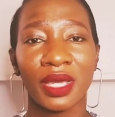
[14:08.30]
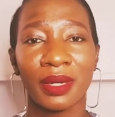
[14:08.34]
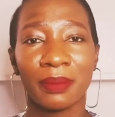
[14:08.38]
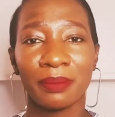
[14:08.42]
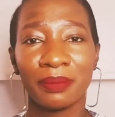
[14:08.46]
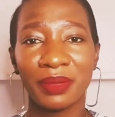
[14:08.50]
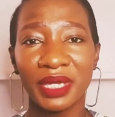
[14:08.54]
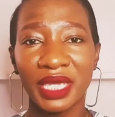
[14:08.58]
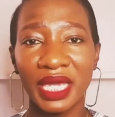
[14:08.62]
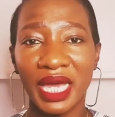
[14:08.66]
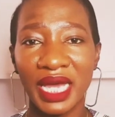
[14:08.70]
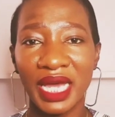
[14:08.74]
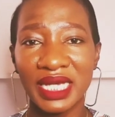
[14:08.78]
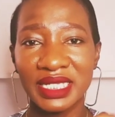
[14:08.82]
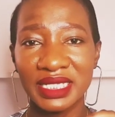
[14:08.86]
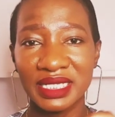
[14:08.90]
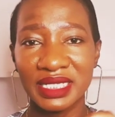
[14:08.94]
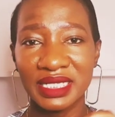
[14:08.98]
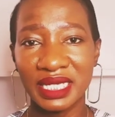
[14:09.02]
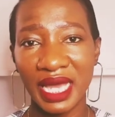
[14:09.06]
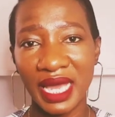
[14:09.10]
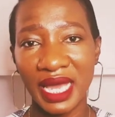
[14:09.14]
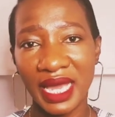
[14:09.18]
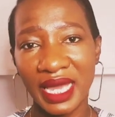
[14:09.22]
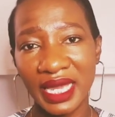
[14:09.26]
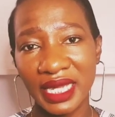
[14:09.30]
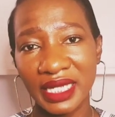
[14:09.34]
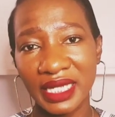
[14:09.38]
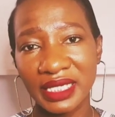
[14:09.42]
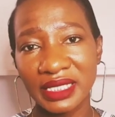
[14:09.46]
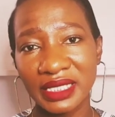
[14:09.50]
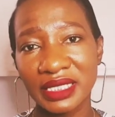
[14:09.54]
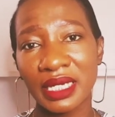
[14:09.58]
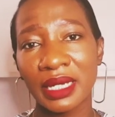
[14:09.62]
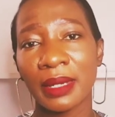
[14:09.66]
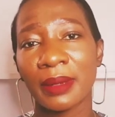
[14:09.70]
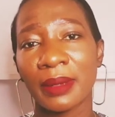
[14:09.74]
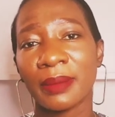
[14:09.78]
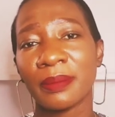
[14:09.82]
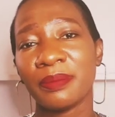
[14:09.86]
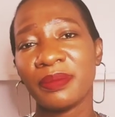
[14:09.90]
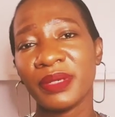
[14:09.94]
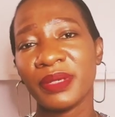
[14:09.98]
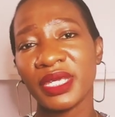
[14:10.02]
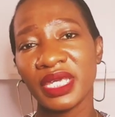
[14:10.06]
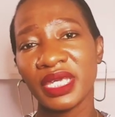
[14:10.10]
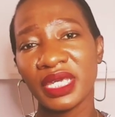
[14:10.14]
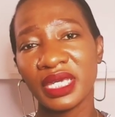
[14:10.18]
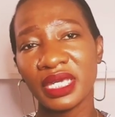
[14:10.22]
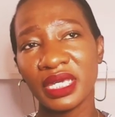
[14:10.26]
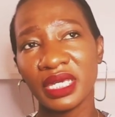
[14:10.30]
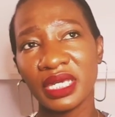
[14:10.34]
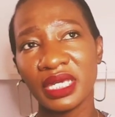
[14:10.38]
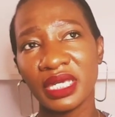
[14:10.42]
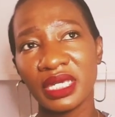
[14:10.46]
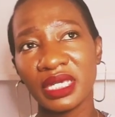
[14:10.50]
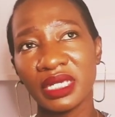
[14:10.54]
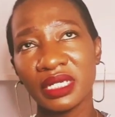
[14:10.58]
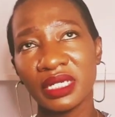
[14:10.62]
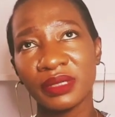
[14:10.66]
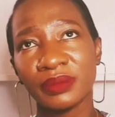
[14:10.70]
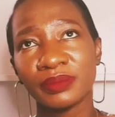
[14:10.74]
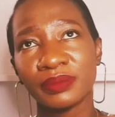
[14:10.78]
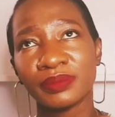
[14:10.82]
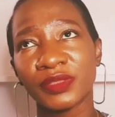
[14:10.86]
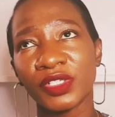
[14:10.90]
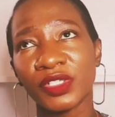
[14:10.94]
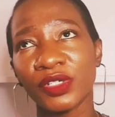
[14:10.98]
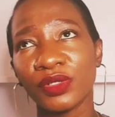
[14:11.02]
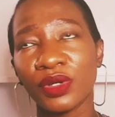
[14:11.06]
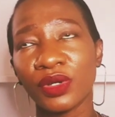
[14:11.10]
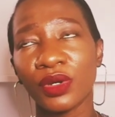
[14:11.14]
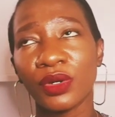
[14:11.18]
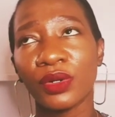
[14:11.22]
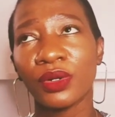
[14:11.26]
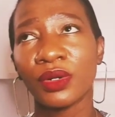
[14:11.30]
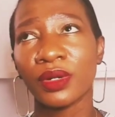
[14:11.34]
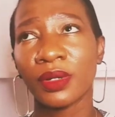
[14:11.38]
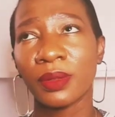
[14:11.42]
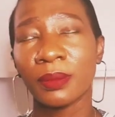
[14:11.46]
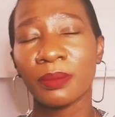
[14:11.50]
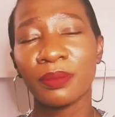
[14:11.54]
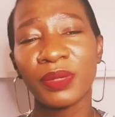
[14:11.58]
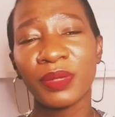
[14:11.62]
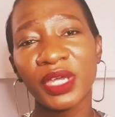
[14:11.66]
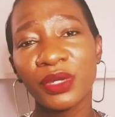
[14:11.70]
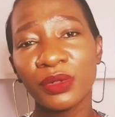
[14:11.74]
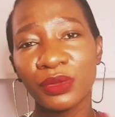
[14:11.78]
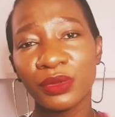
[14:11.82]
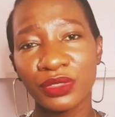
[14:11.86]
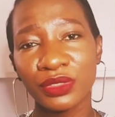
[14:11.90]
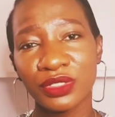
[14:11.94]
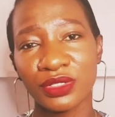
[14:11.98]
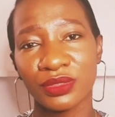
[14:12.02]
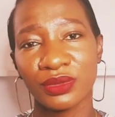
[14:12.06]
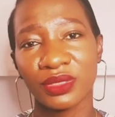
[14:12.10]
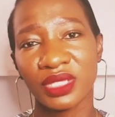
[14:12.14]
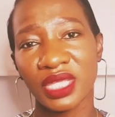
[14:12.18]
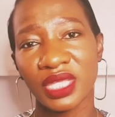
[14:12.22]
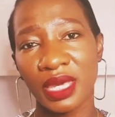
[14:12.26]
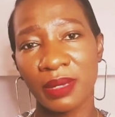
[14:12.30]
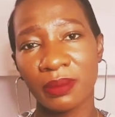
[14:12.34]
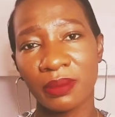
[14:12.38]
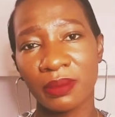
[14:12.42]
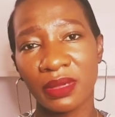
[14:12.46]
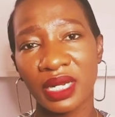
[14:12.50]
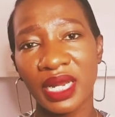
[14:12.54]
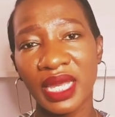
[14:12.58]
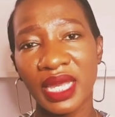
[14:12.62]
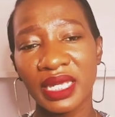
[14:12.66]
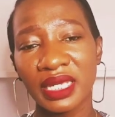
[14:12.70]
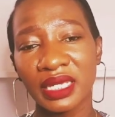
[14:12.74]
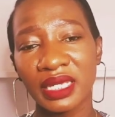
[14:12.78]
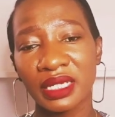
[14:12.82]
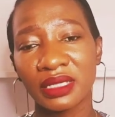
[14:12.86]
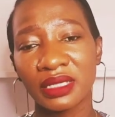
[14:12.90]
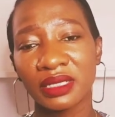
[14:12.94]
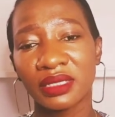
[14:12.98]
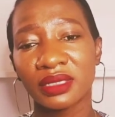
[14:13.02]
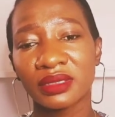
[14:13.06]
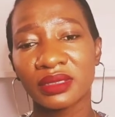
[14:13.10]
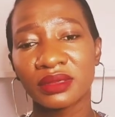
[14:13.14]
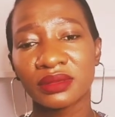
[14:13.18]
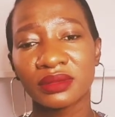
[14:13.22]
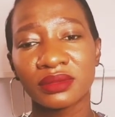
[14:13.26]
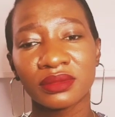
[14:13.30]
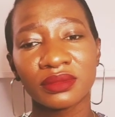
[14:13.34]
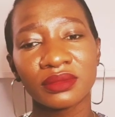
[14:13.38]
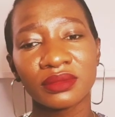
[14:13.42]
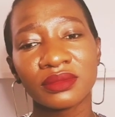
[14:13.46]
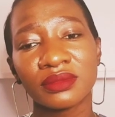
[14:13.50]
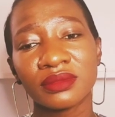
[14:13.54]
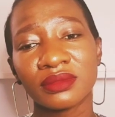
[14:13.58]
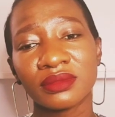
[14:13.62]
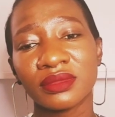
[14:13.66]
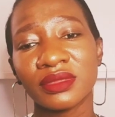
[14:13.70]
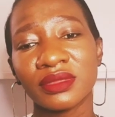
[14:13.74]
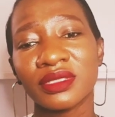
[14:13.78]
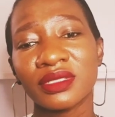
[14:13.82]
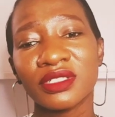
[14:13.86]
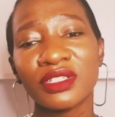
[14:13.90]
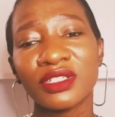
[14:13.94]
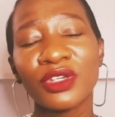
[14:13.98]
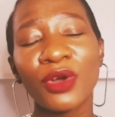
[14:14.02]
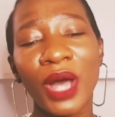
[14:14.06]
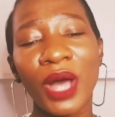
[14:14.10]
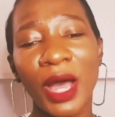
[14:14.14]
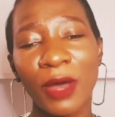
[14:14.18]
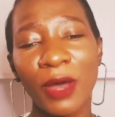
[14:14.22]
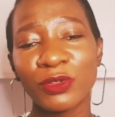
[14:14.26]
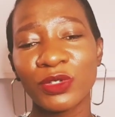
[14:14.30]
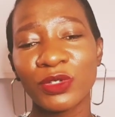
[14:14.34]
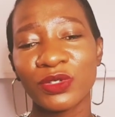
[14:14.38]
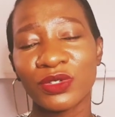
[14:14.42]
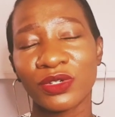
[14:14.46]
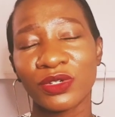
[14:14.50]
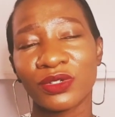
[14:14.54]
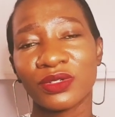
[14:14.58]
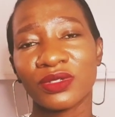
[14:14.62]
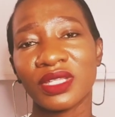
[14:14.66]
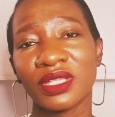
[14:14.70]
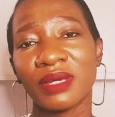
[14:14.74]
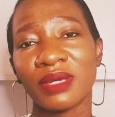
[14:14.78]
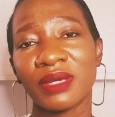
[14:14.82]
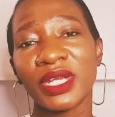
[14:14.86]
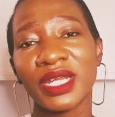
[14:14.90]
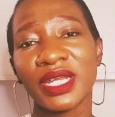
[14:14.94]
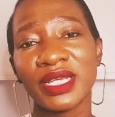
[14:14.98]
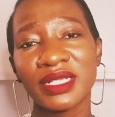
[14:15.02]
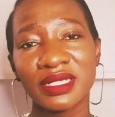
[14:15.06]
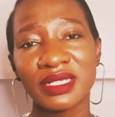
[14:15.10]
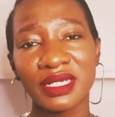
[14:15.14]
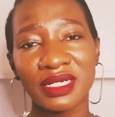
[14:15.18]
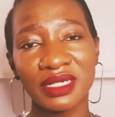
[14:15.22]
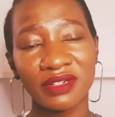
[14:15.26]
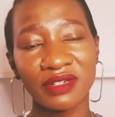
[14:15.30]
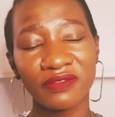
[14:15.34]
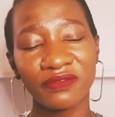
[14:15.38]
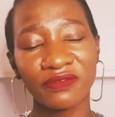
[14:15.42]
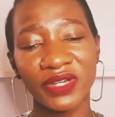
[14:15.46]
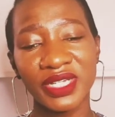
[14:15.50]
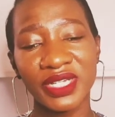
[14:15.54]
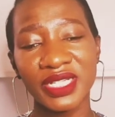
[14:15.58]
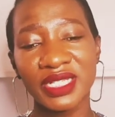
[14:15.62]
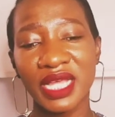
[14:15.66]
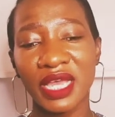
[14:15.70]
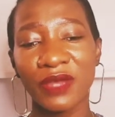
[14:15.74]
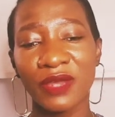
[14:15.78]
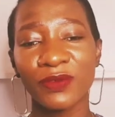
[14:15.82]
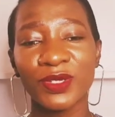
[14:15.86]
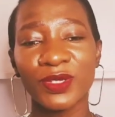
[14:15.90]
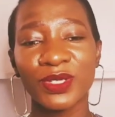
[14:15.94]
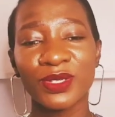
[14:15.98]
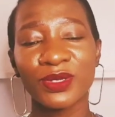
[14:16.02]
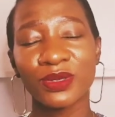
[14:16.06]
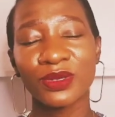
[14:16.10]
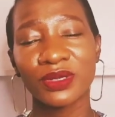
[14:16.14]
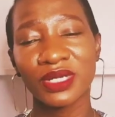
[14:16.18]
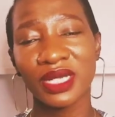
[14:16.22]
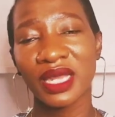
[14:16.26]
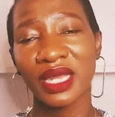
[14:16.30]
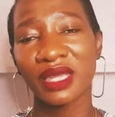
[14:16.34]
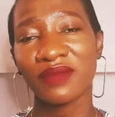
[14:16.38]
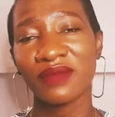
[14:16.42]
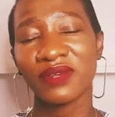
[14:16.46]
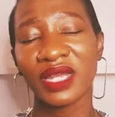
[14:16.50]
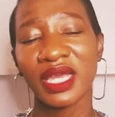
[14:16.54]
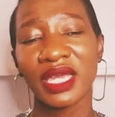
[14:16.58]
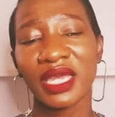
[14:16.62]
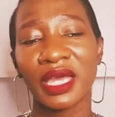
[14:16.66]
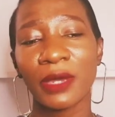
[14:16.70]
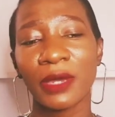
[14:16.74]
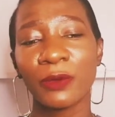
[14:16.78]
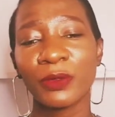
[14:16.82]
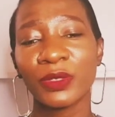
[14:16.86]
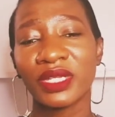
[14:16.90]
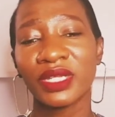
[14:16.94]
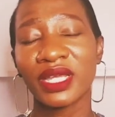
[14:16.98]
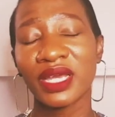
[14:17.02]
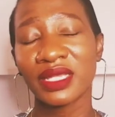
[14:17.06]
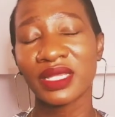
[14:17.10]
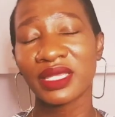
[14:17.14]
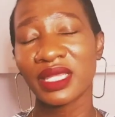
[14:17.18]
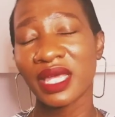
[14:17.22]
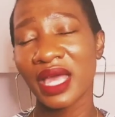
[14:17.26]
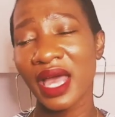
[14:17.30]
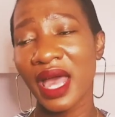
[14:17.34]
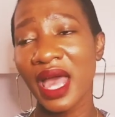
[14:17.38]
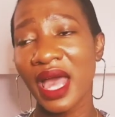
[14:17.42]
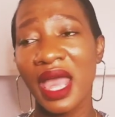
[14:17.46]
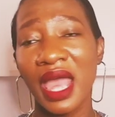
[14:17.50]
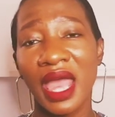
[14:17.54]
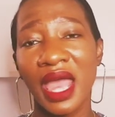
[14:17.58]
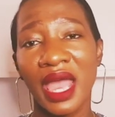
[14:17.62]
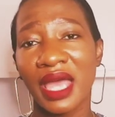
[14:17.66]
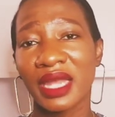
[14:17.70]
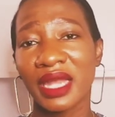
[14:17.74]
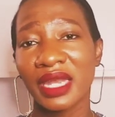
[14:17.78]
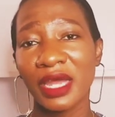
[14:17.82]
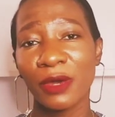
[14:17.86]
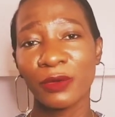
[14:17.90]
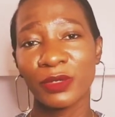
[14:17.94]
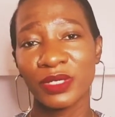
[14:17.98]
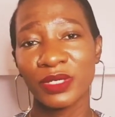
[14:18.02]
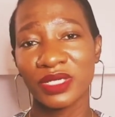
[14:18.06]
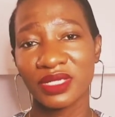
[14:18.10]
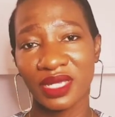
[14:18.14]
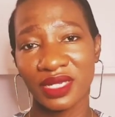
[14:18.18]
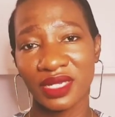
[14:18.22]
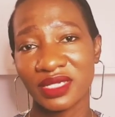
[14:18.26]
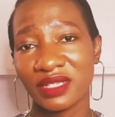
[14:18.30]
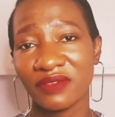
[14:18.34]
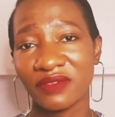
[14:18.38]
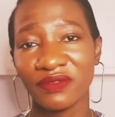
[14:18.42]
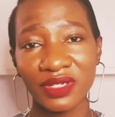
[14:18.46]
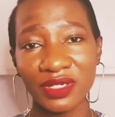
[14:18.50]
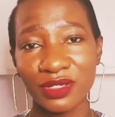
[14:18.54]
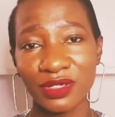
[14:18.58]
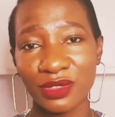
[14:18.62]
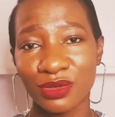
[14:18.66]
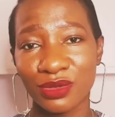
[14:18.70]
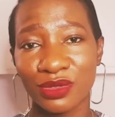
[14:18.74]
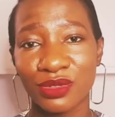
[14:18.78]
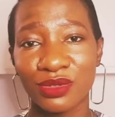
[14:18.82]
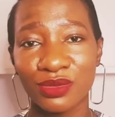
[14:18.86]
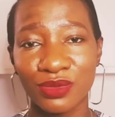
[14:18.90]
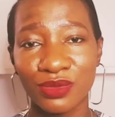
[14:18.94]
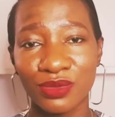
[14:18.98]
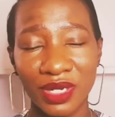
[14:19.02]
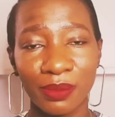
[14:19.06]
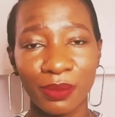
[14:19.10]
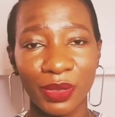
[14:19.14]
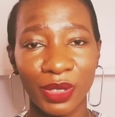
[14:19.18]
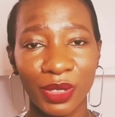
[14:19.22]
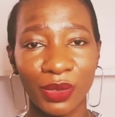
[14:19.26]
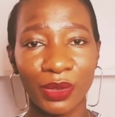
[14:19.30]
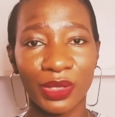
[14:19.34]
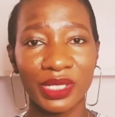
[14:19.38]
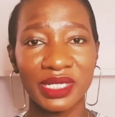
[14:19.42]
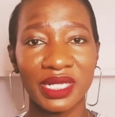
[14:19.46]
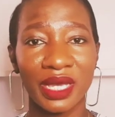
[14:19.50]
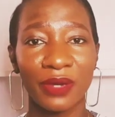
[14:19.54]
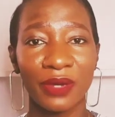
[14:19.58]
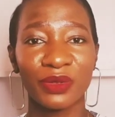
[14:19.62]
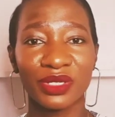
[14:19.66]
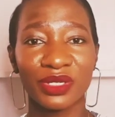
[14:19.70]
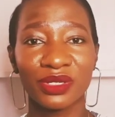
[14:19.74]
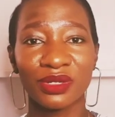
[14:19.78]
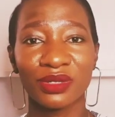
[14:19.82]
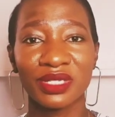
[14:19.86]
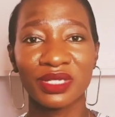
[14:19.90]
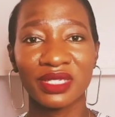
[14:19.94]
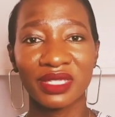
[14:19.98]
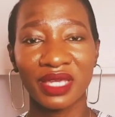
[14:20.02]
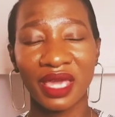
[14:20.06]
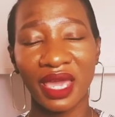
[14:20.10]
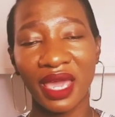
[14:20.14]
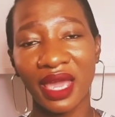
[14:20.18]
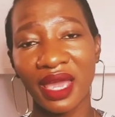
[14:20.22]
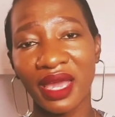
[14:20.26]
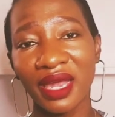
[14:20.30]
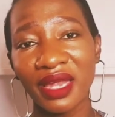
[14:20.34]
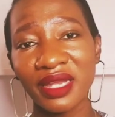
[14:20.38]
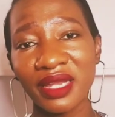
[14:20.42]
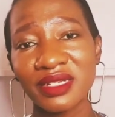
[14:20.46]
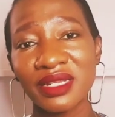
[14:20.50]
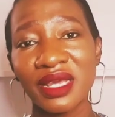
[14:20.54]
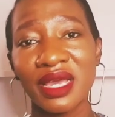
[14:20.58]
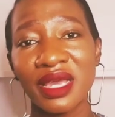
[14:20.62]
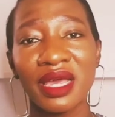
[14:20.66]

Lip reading: be as kind, be good to them, like know how to talk to them. When I started first, I was so naive. Like, I would get there and I would start even to sweat because I was so scared.